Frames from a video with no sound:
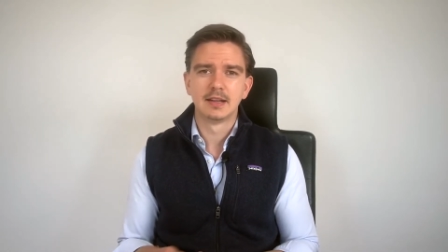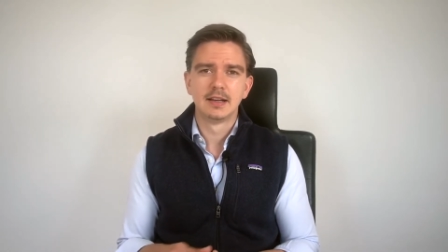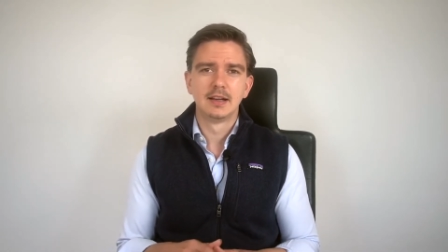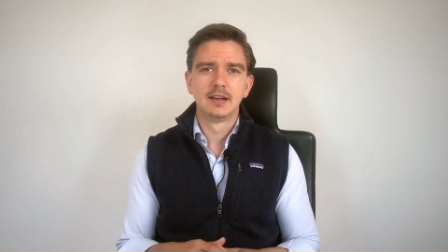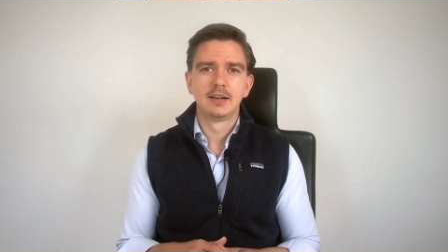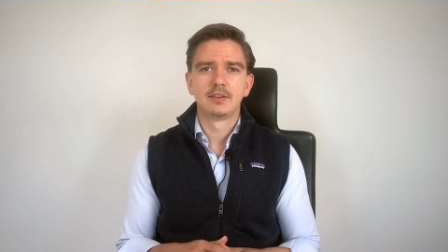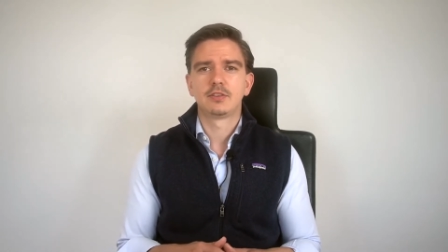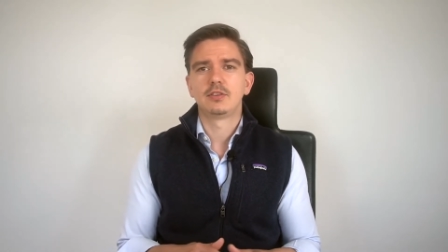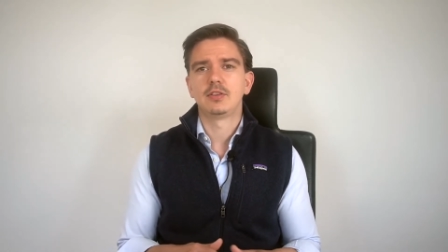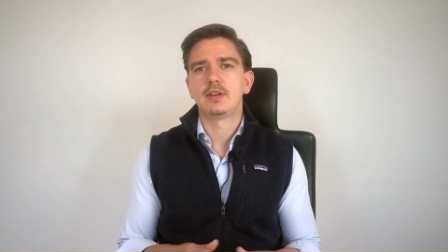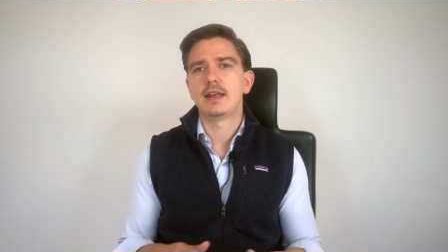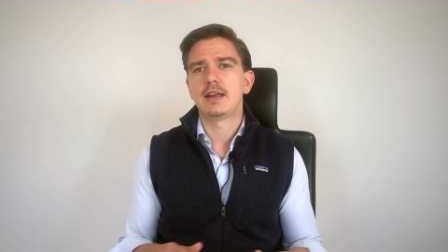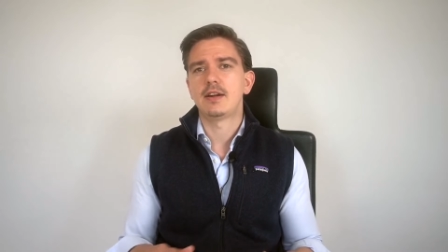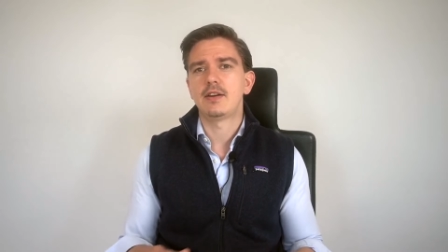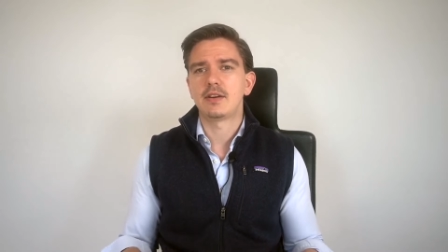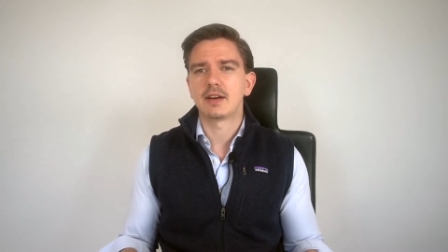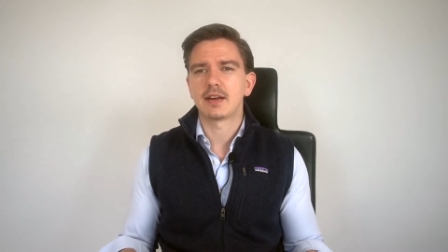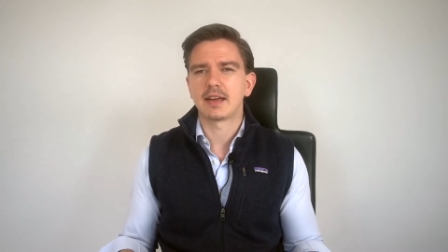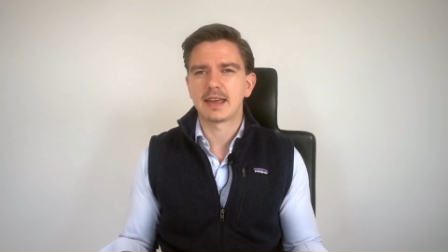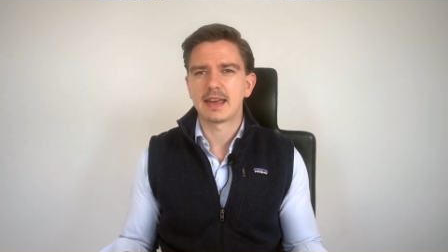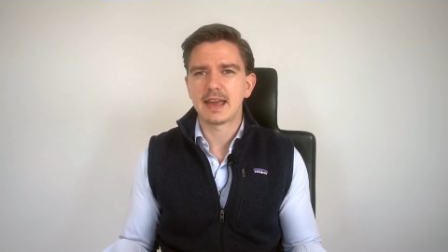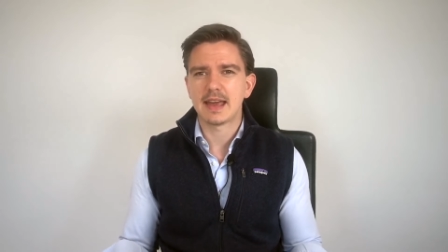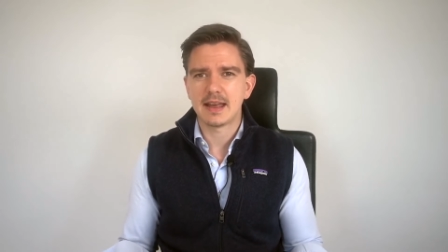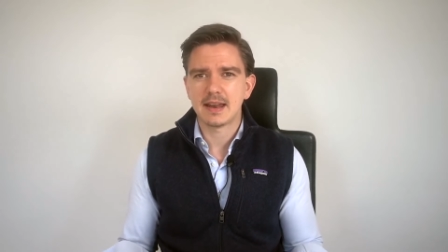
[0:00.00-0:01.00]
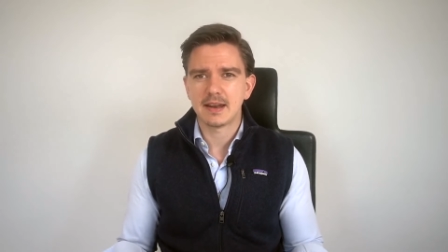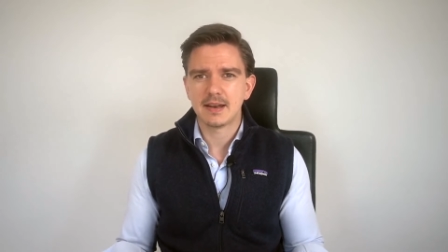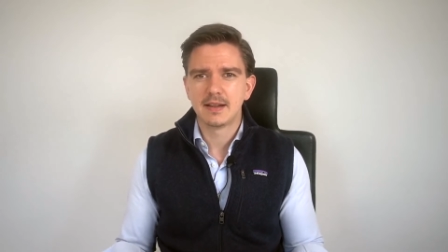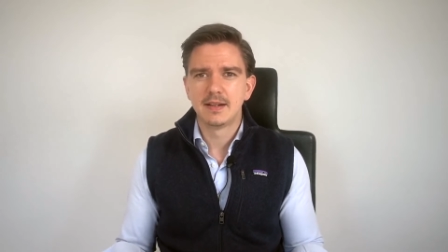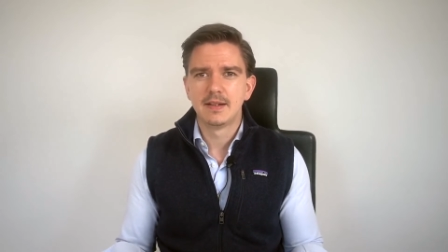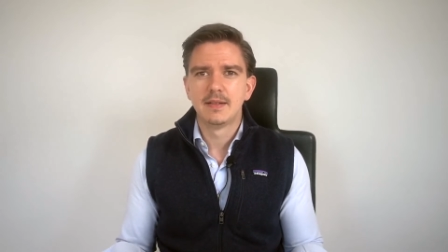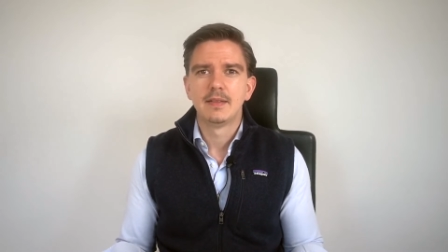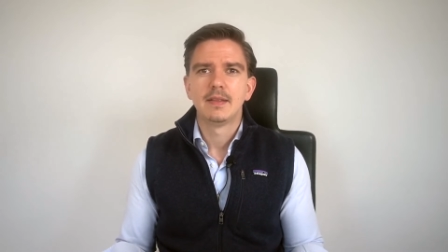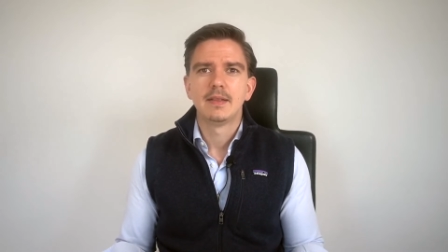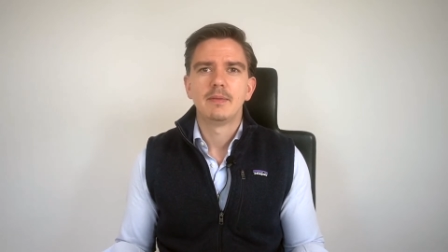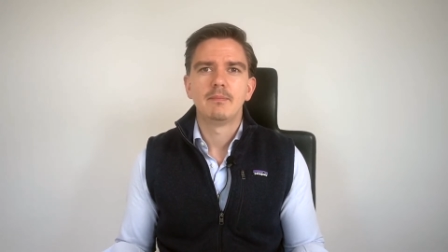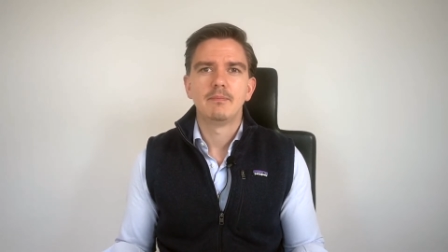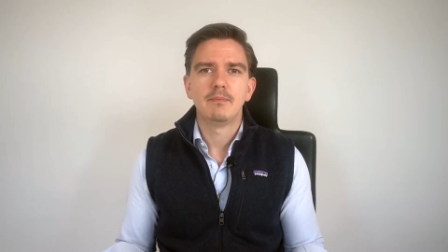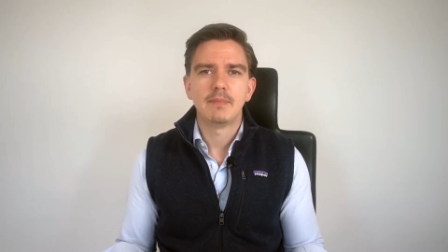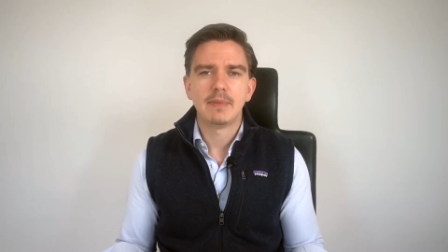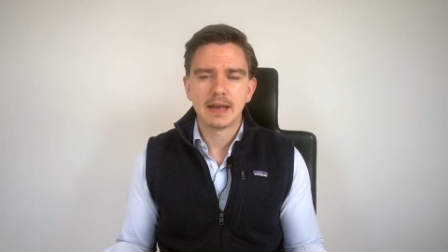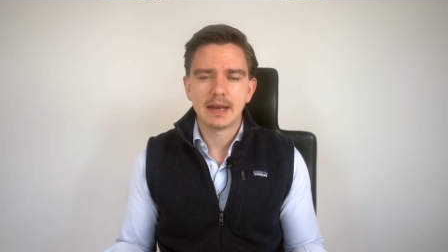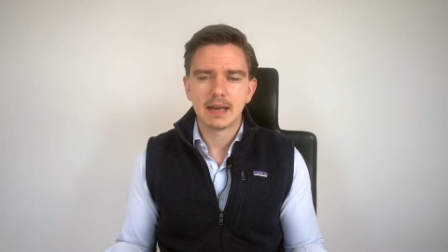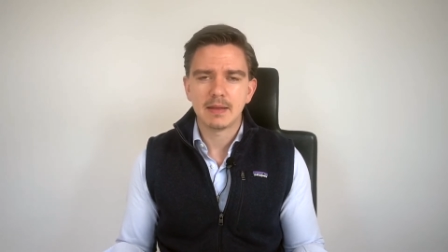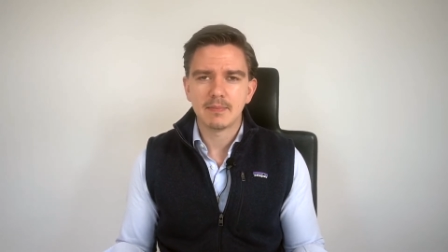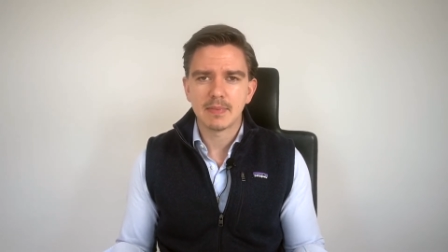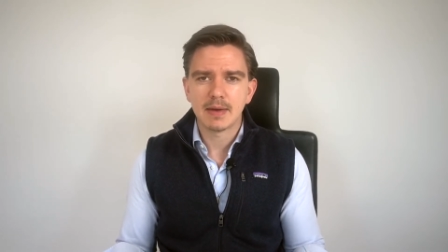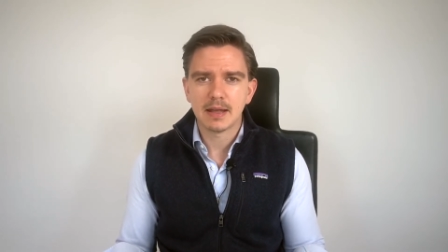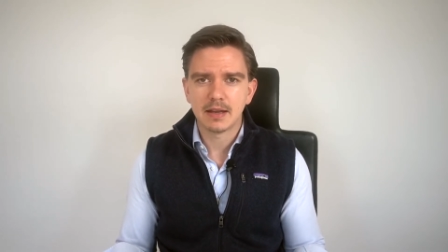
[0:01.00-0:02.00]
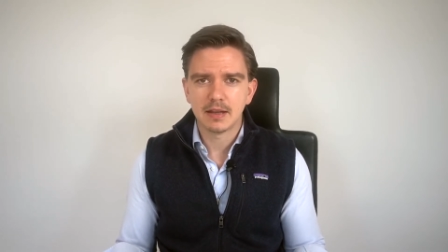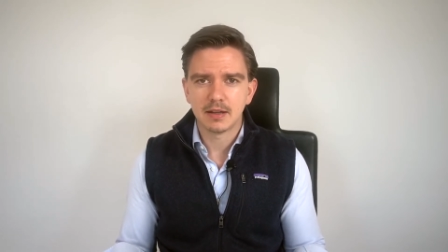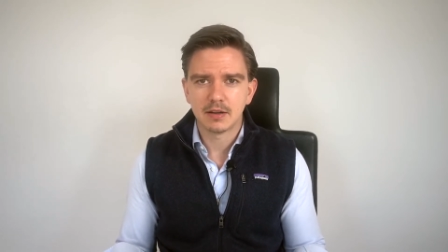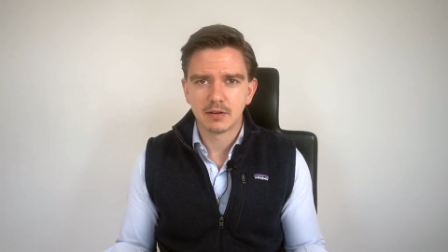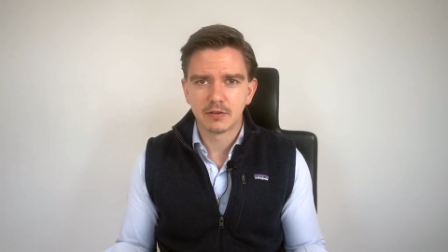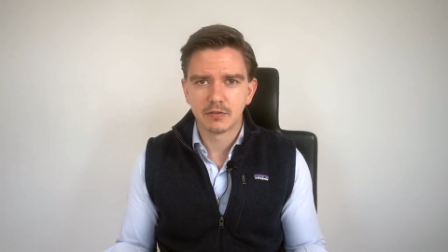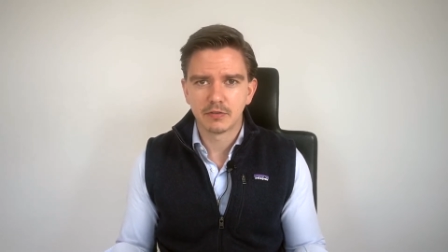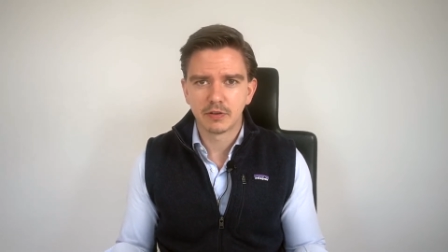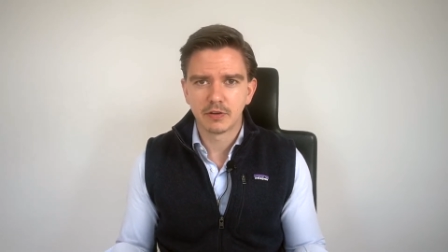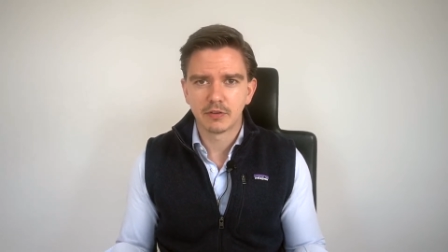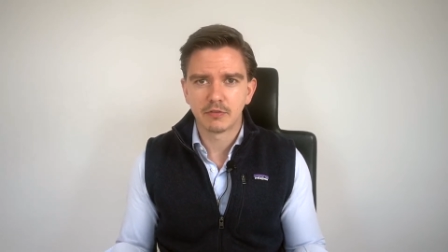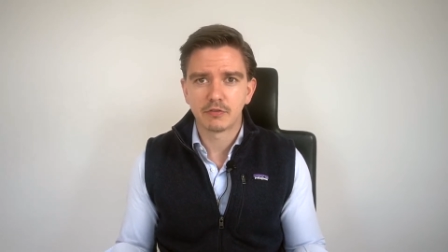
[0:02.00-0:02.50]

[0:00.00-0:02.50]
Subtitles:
So there are again many different